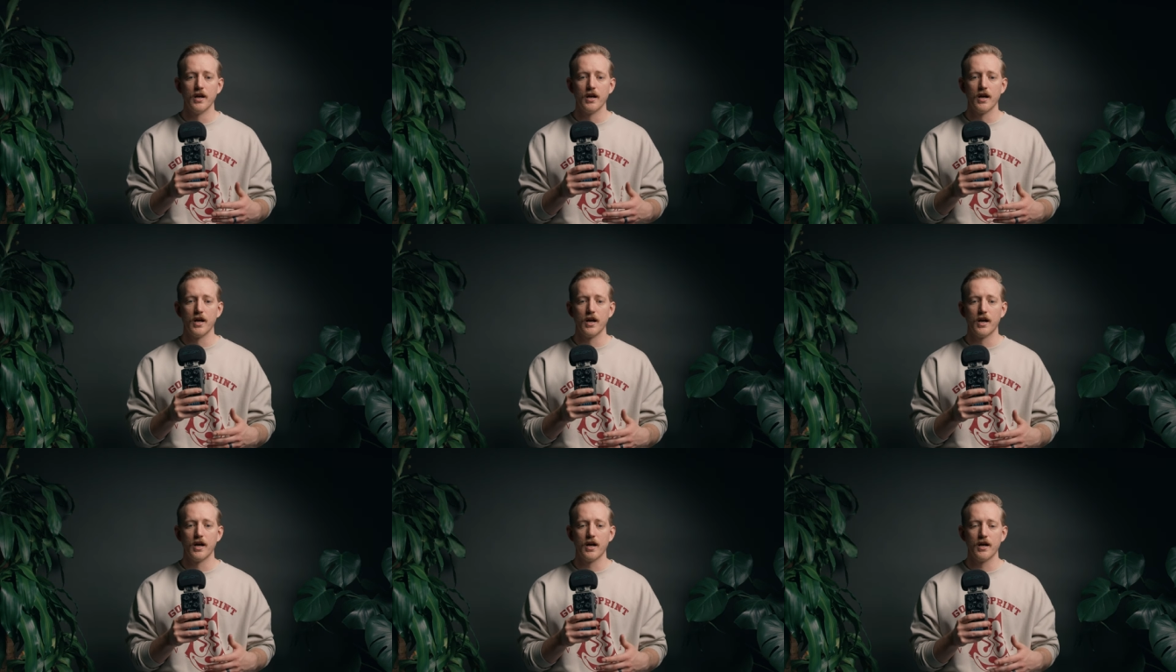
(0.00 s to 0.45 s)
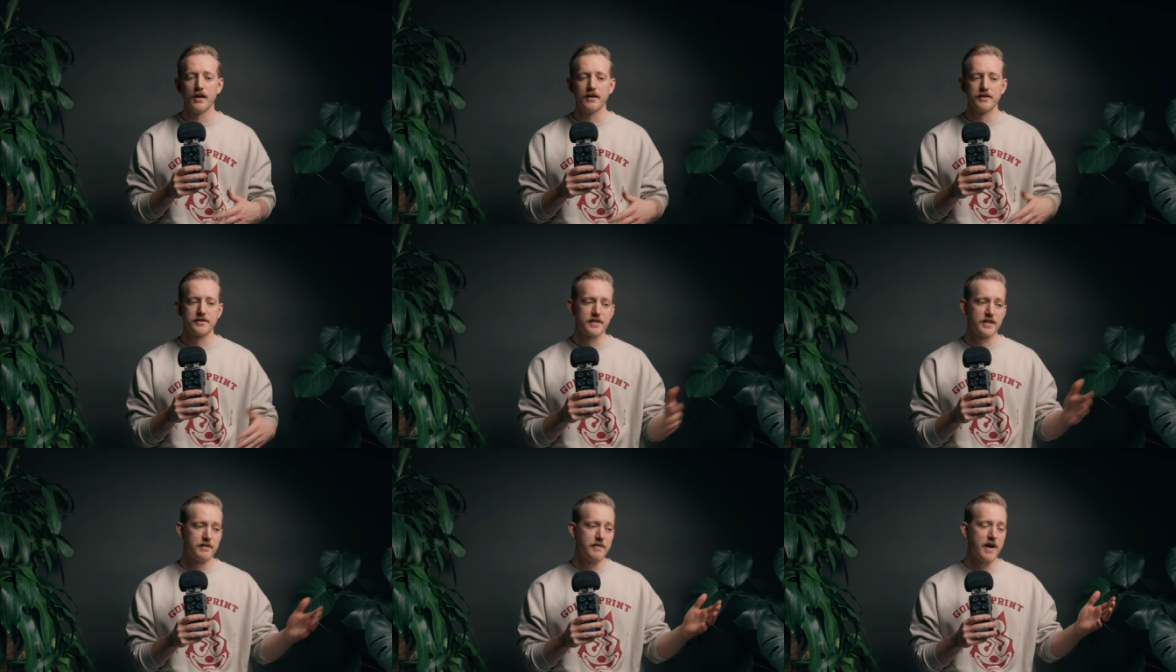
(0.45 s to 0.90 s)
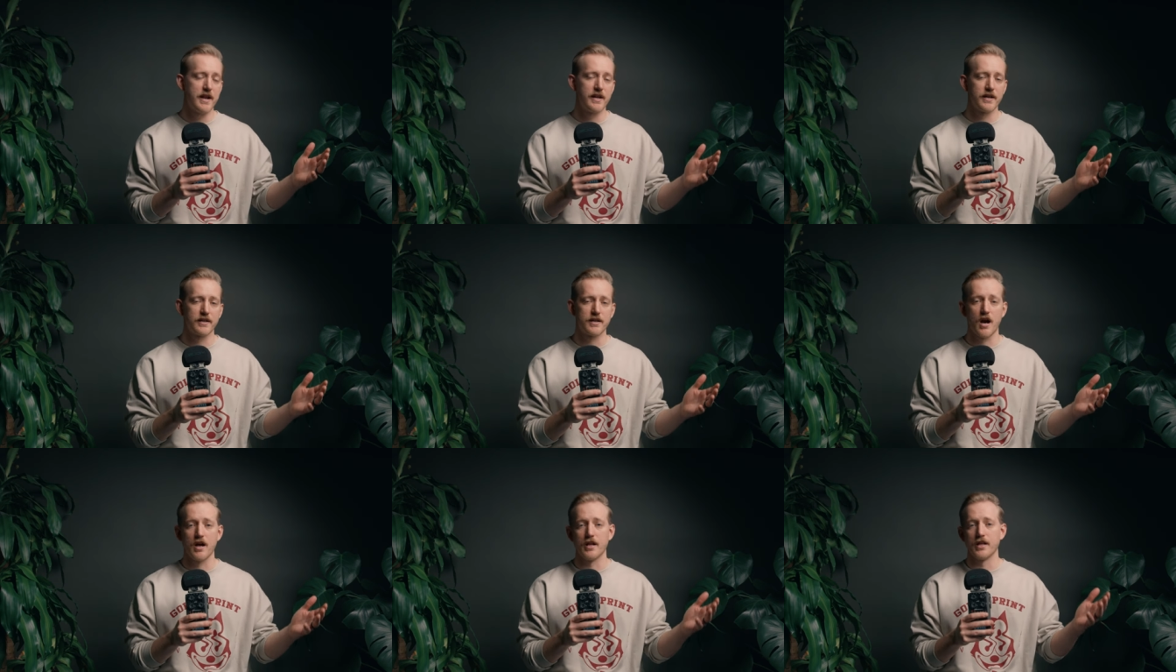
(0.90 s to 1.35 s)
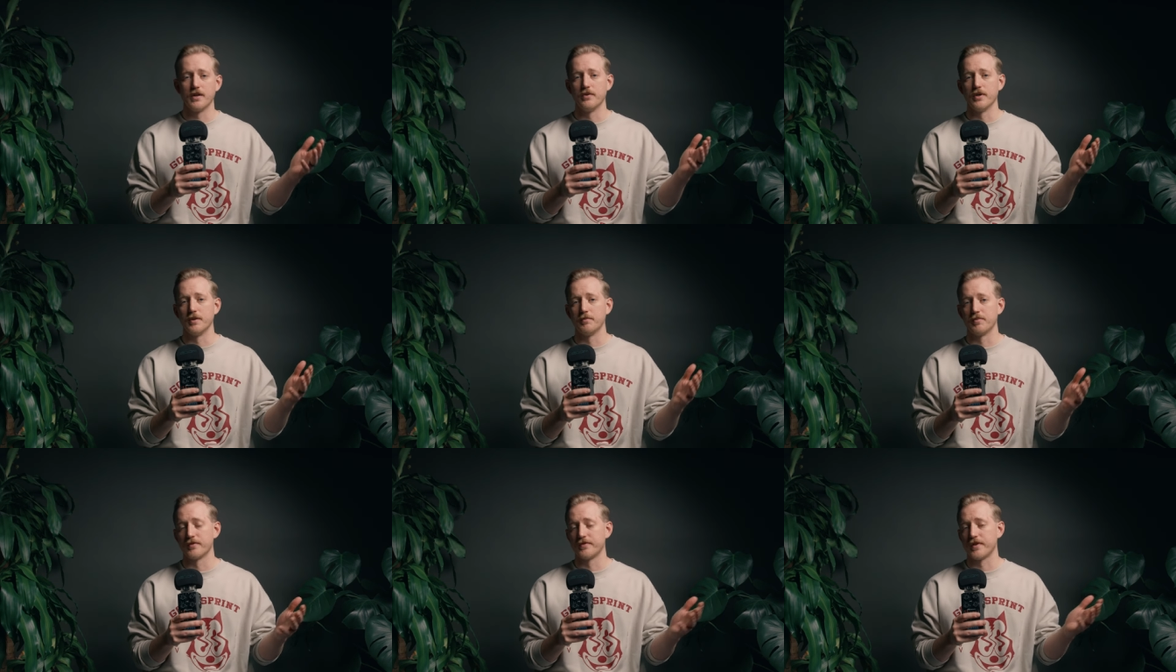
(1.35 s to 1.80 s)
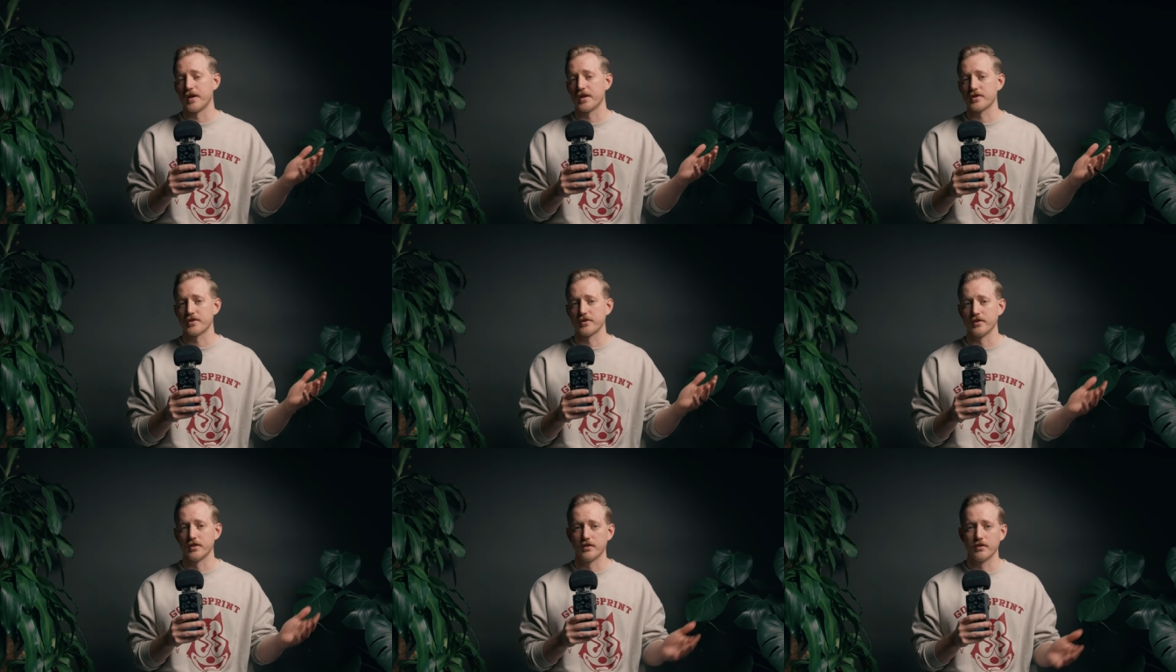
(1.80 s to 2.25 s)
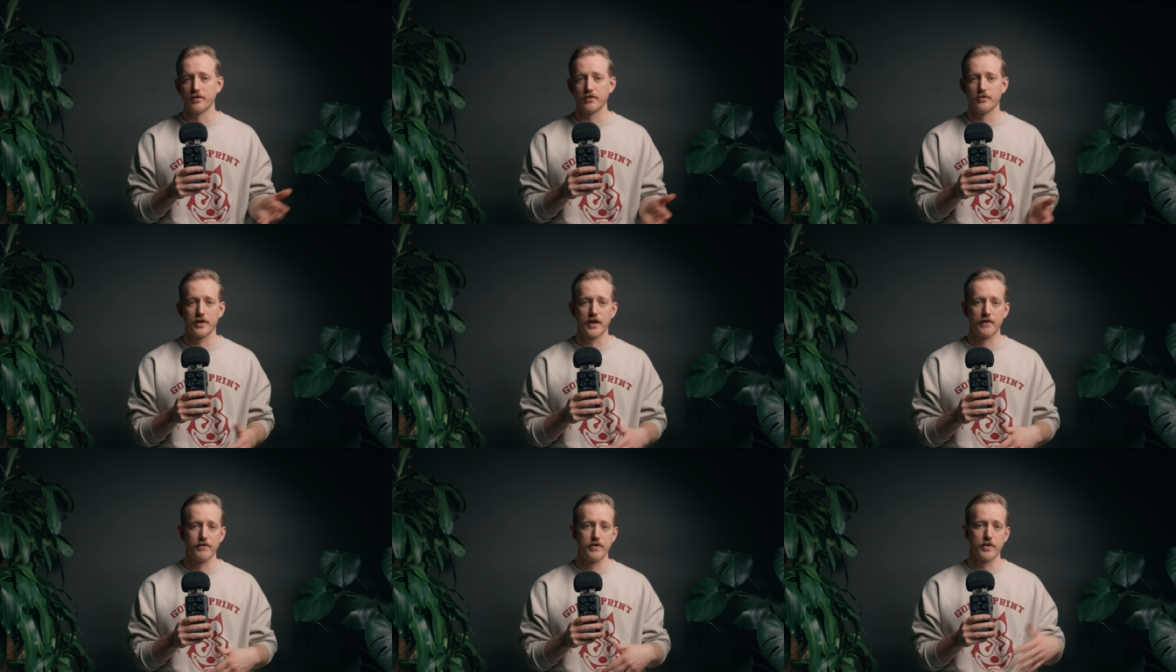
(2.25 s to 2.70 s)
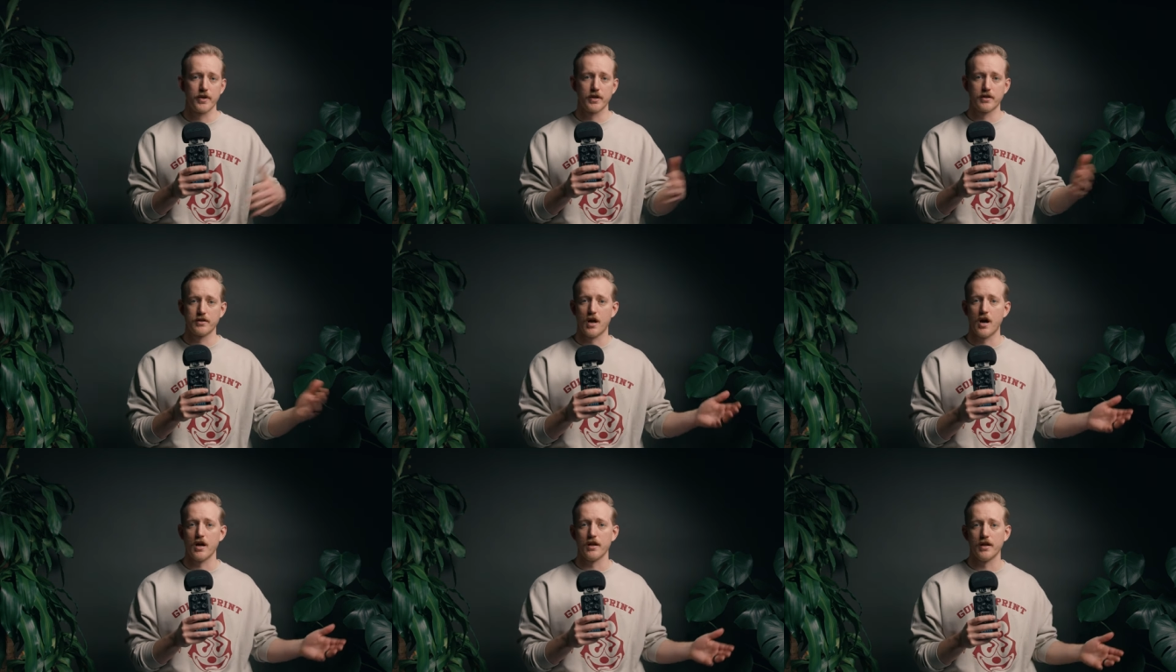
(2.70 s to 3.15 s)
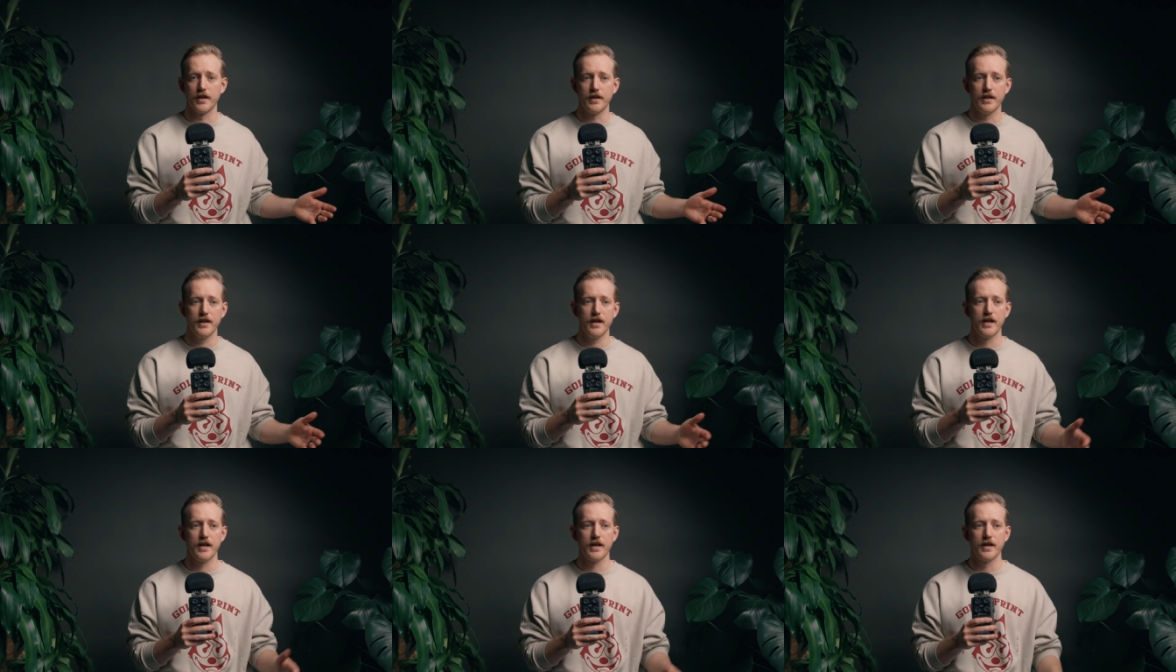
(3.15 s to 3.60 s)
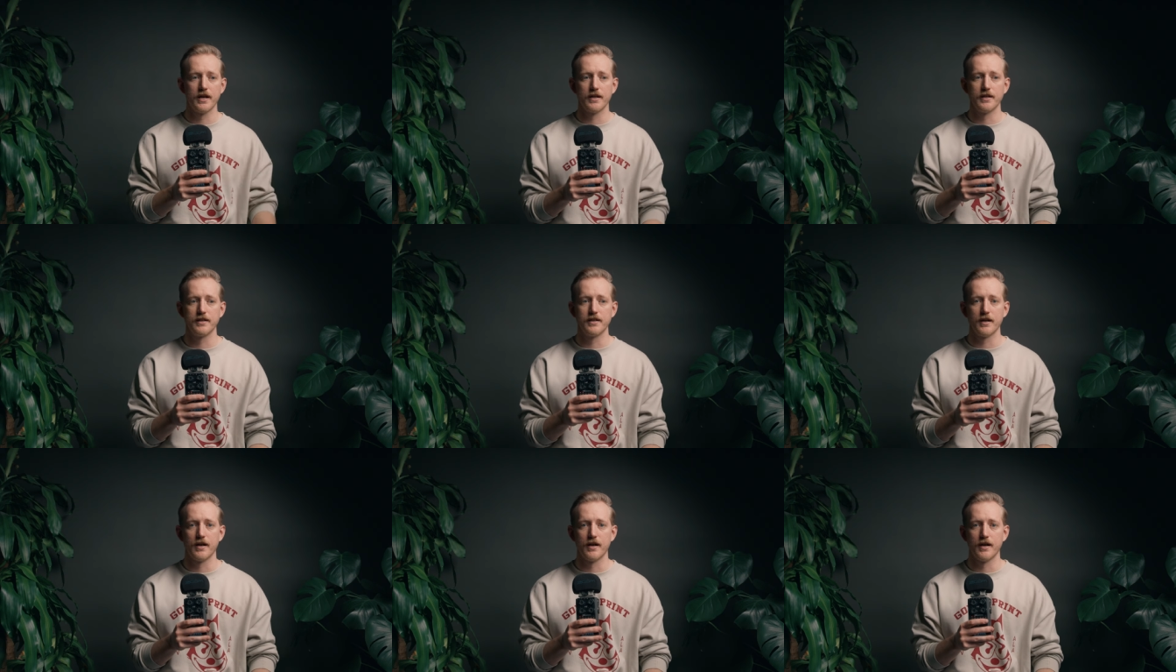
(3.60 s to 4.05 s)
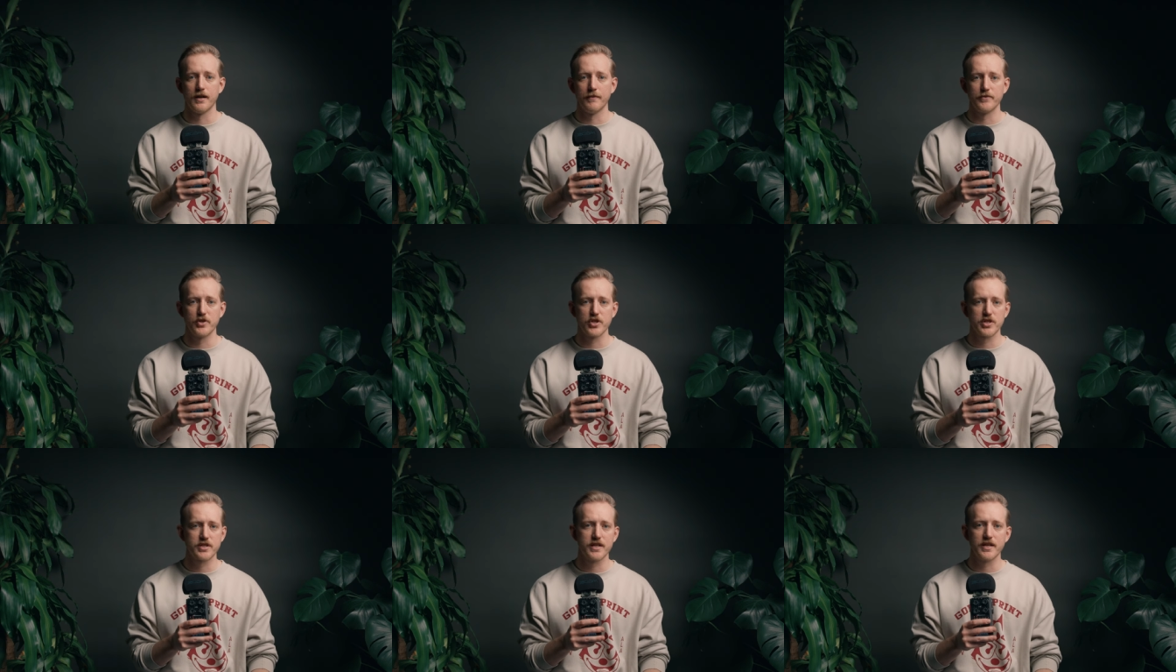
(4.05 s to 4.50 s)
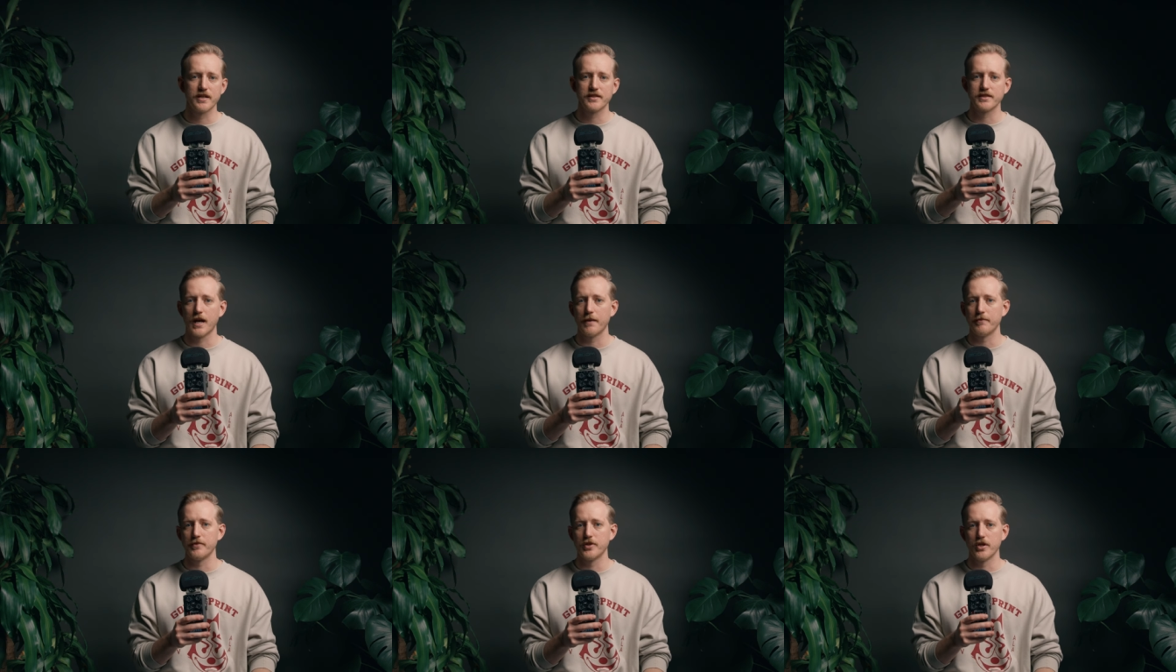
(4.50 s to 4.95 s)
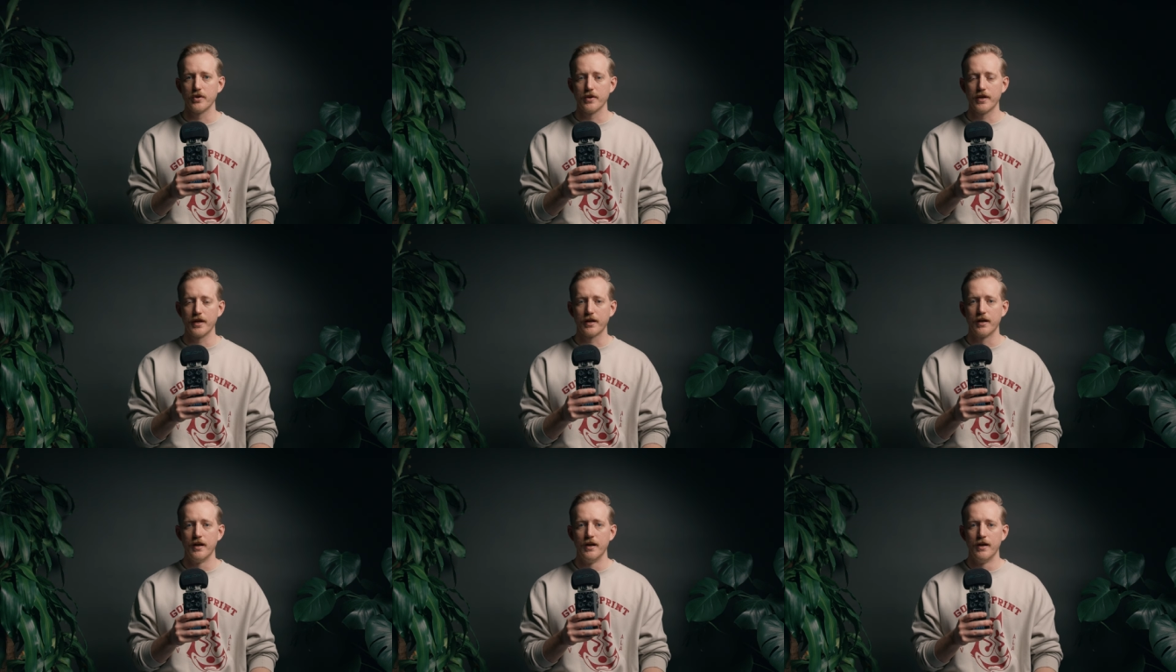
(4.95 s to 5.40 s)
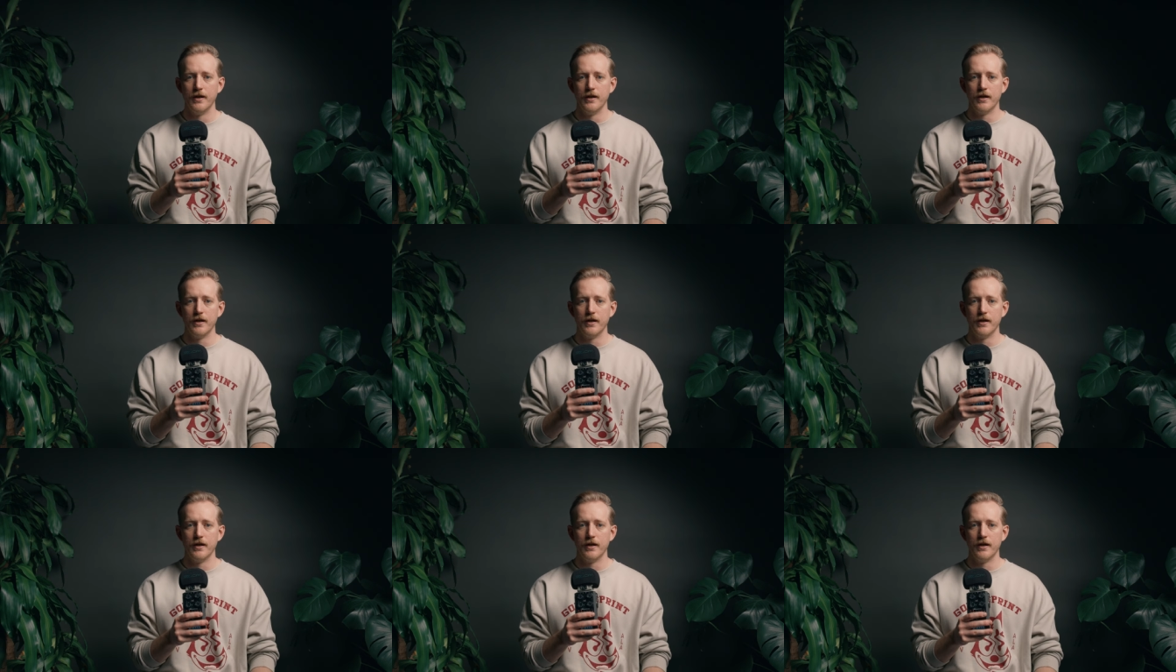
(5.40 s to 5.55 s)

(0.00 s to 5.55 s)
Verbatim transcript: uh, cinematic, Hollywood, professional, whatever you want to call it, and um, just things I'm doing